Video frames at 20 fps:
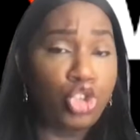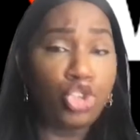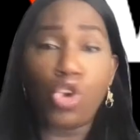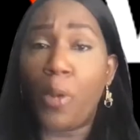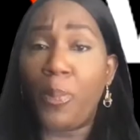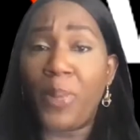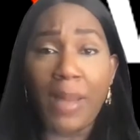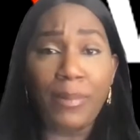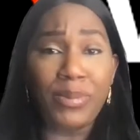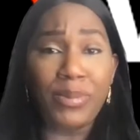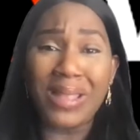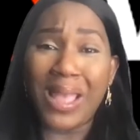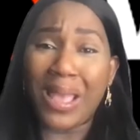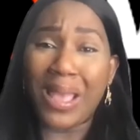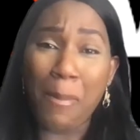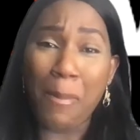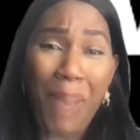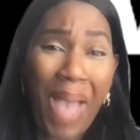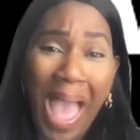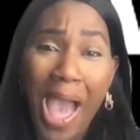She's got to be able to take
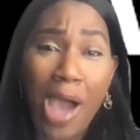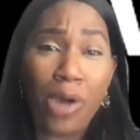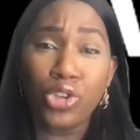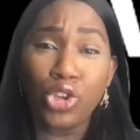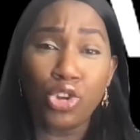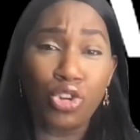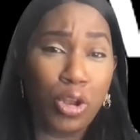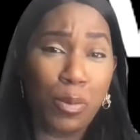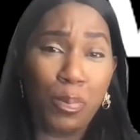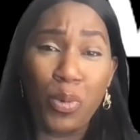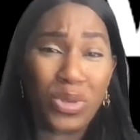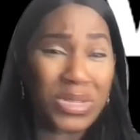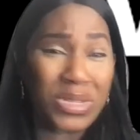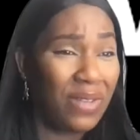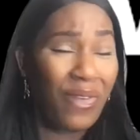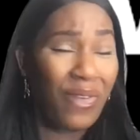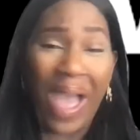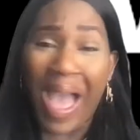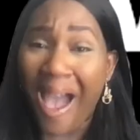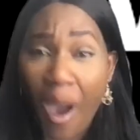a pounding on the
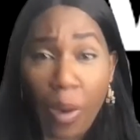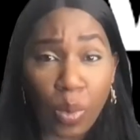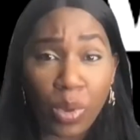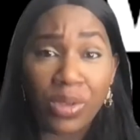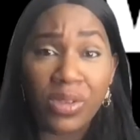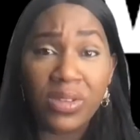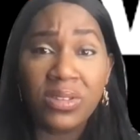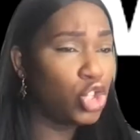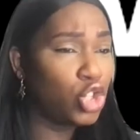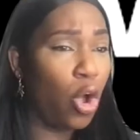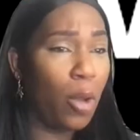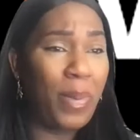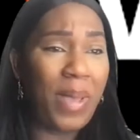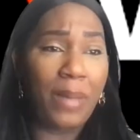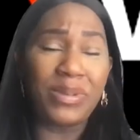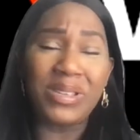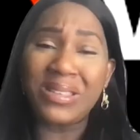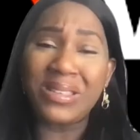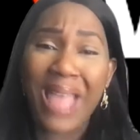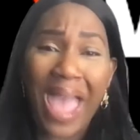pussy for hours. She's got to be
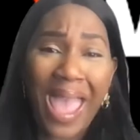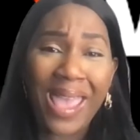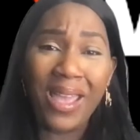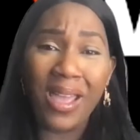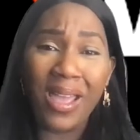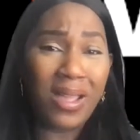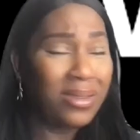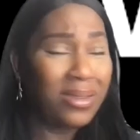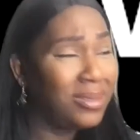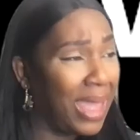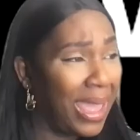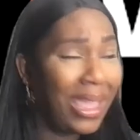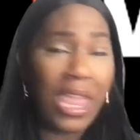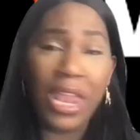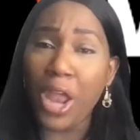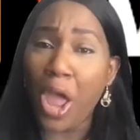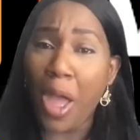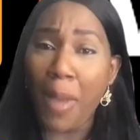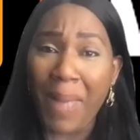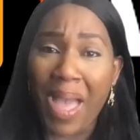able to take dick
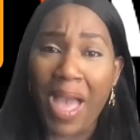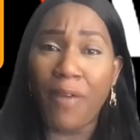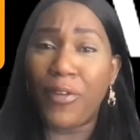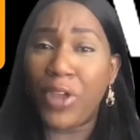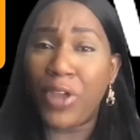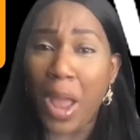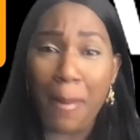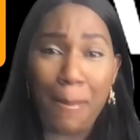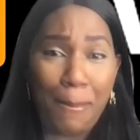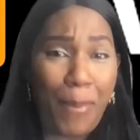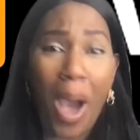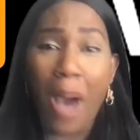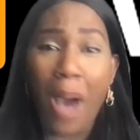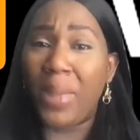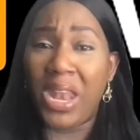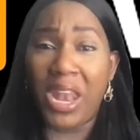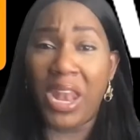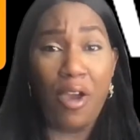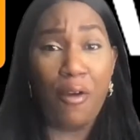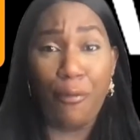in her mouth, in her bum,
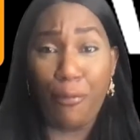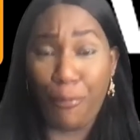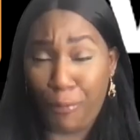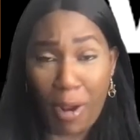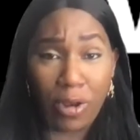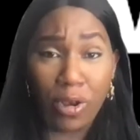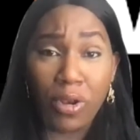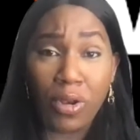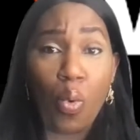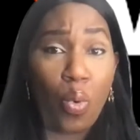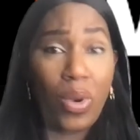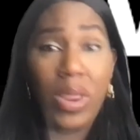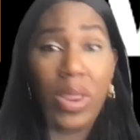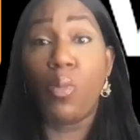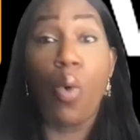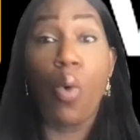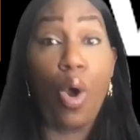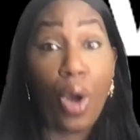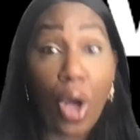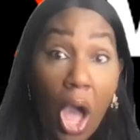and in her front, all in
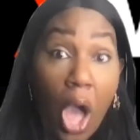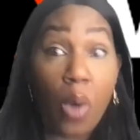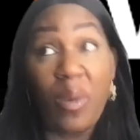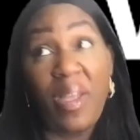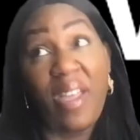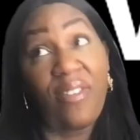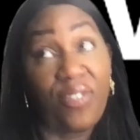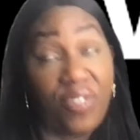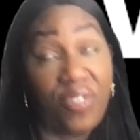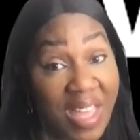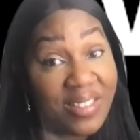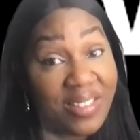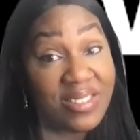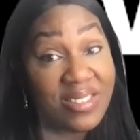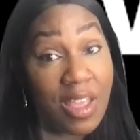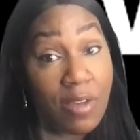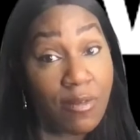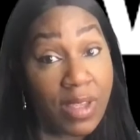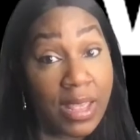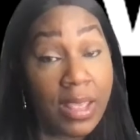one go if
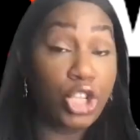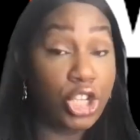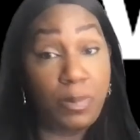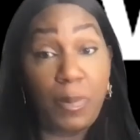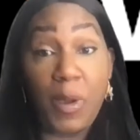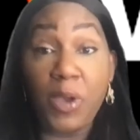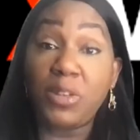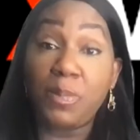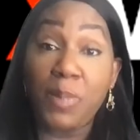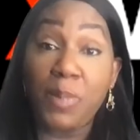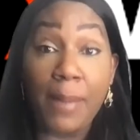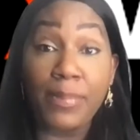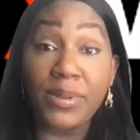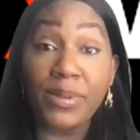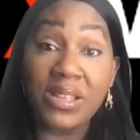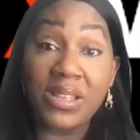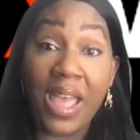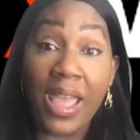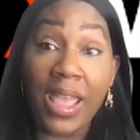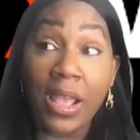necessary. She's supposed to be able
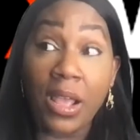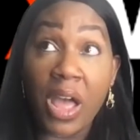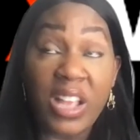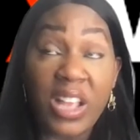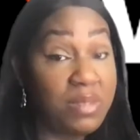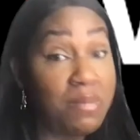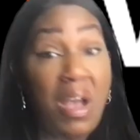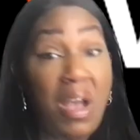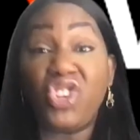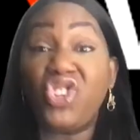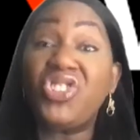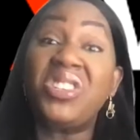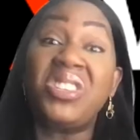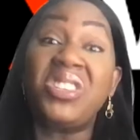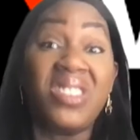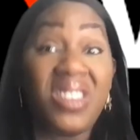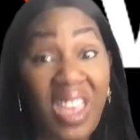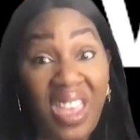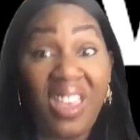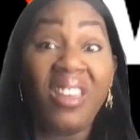to take as much
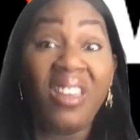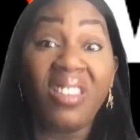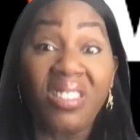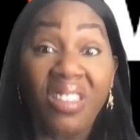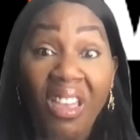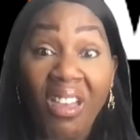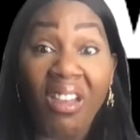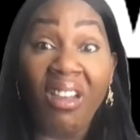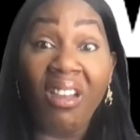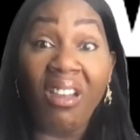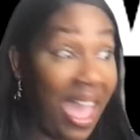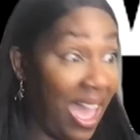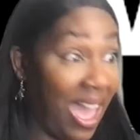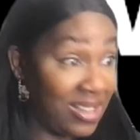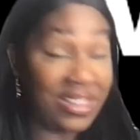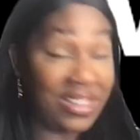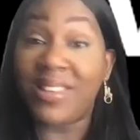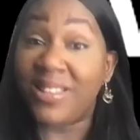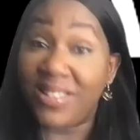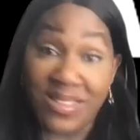skeet
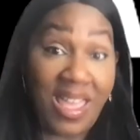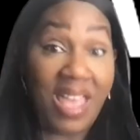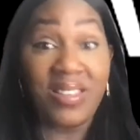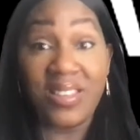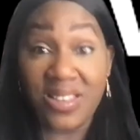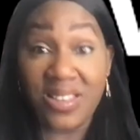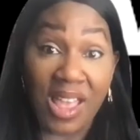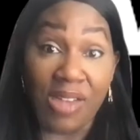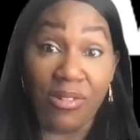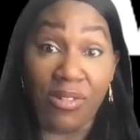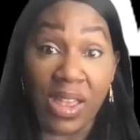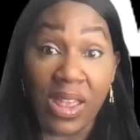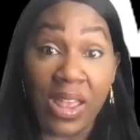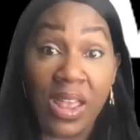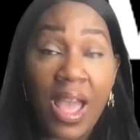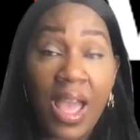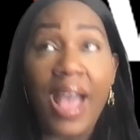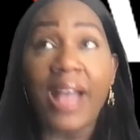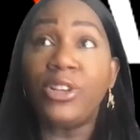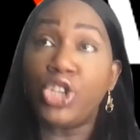as is necessary,
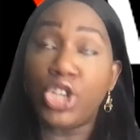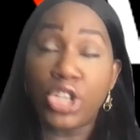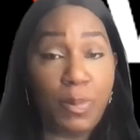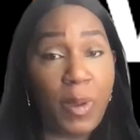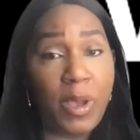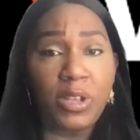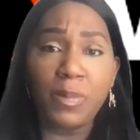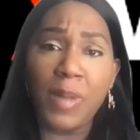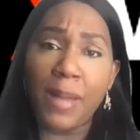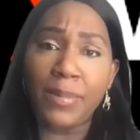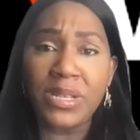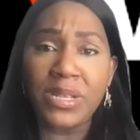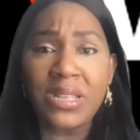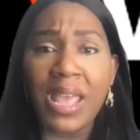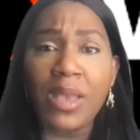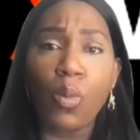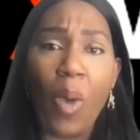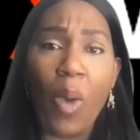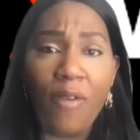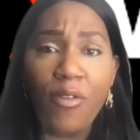and she's supposed to be able to
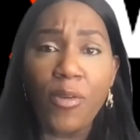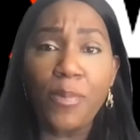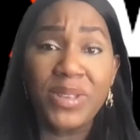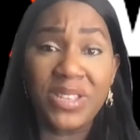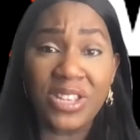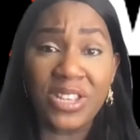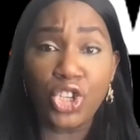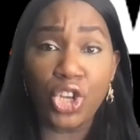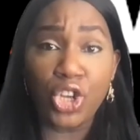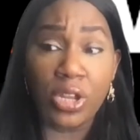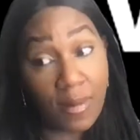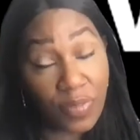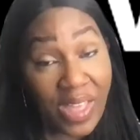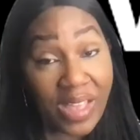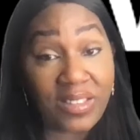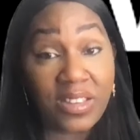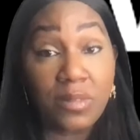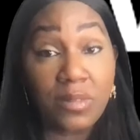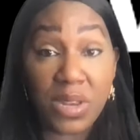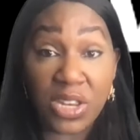take whatever position
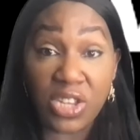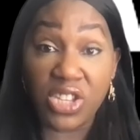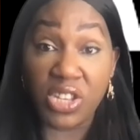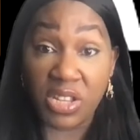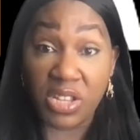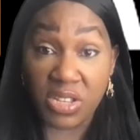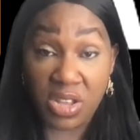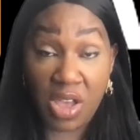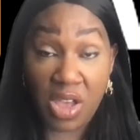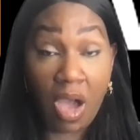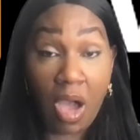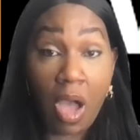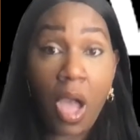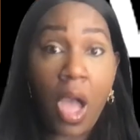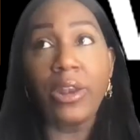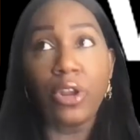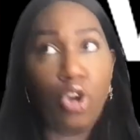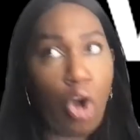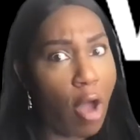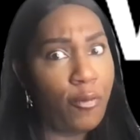that's administered to her,
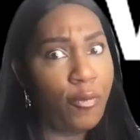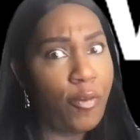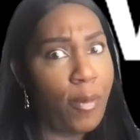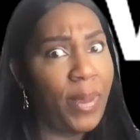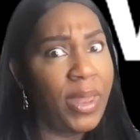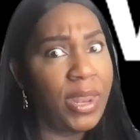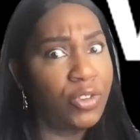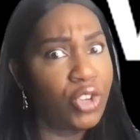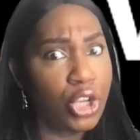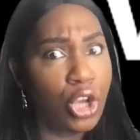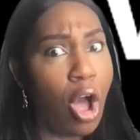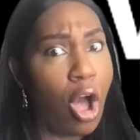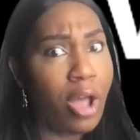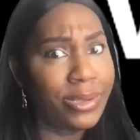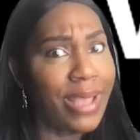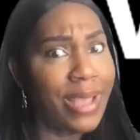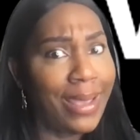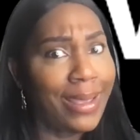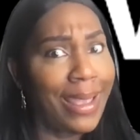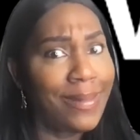and God forbid if she can't
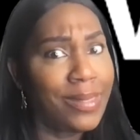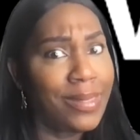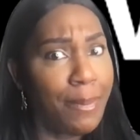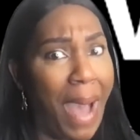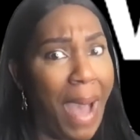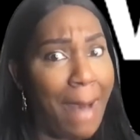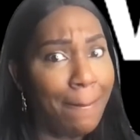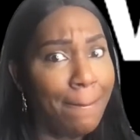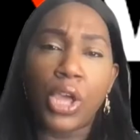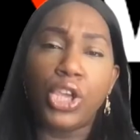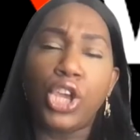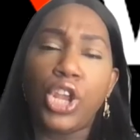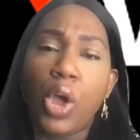take it in the bum.